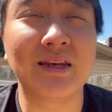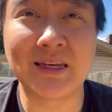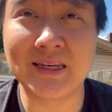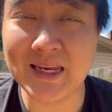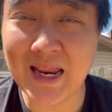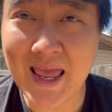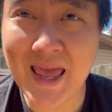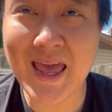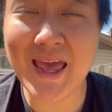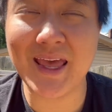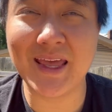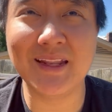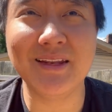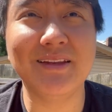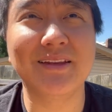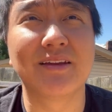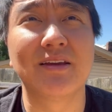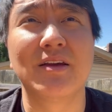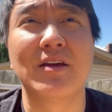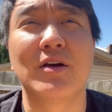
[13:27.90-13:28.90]
then
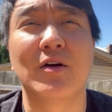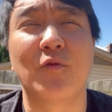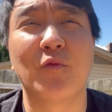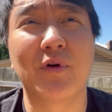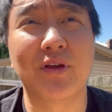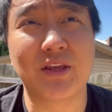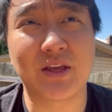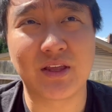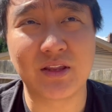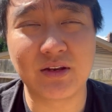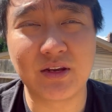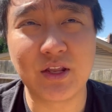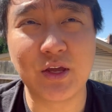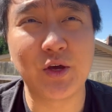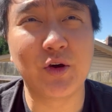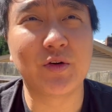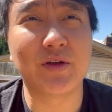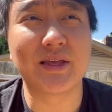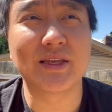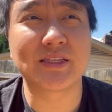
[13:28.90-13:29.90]
what you can
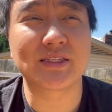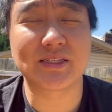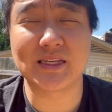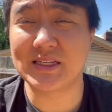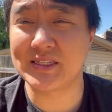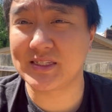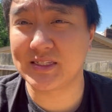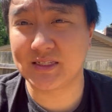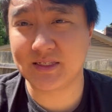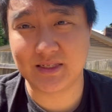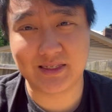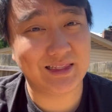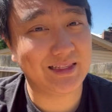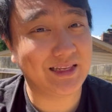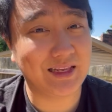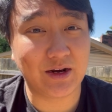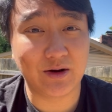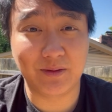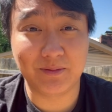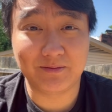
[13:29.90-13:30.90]
do is
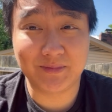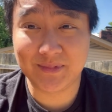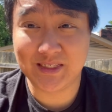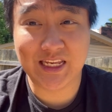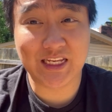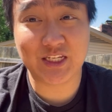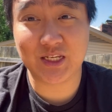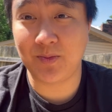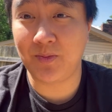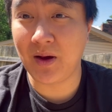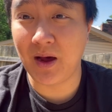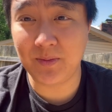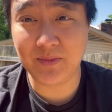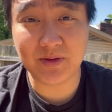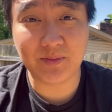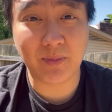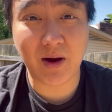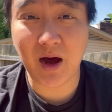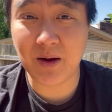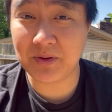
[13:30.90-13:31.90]
you know, teach the
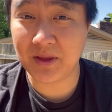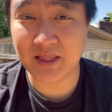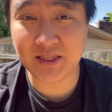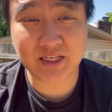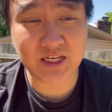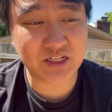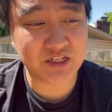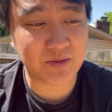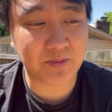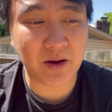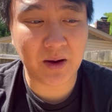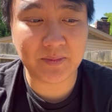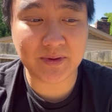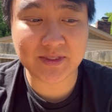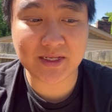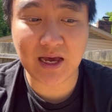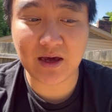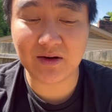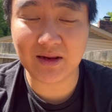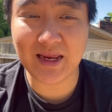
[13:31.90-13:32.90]
puppy. Mom can teach the
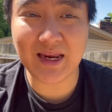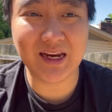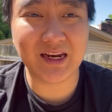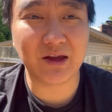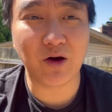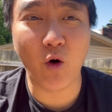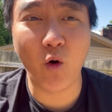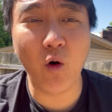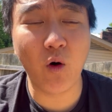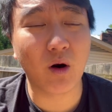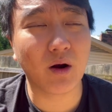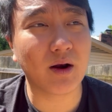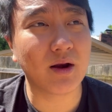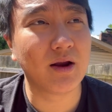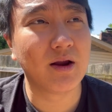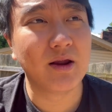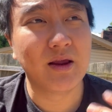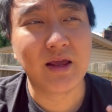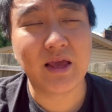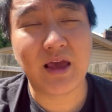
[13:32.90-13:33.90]
puppies how to eat it. Or
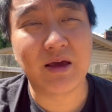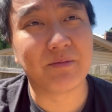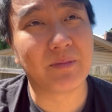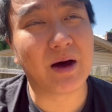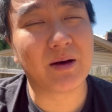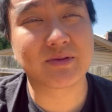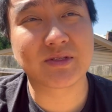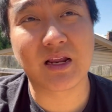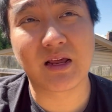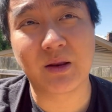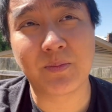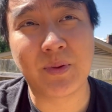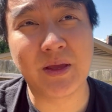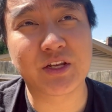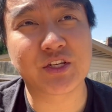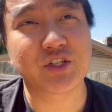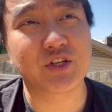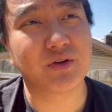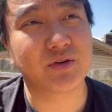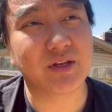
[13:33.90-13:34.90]
if mom's not in the
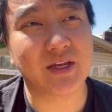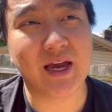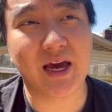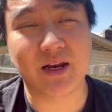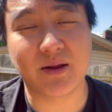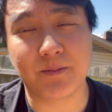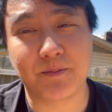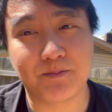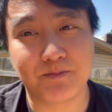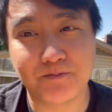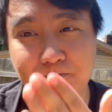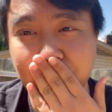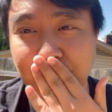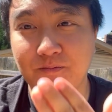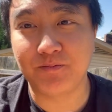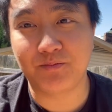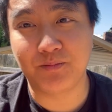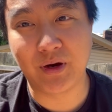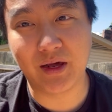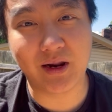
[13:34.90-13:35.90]
picture, you gotta
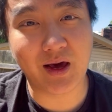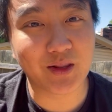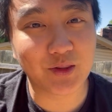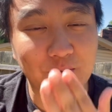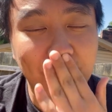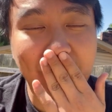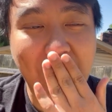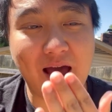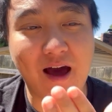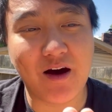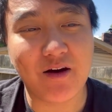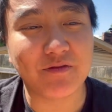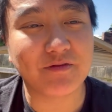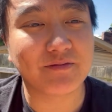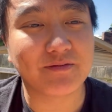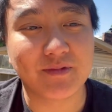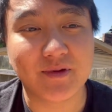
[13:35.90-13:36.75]
put it on their mouth,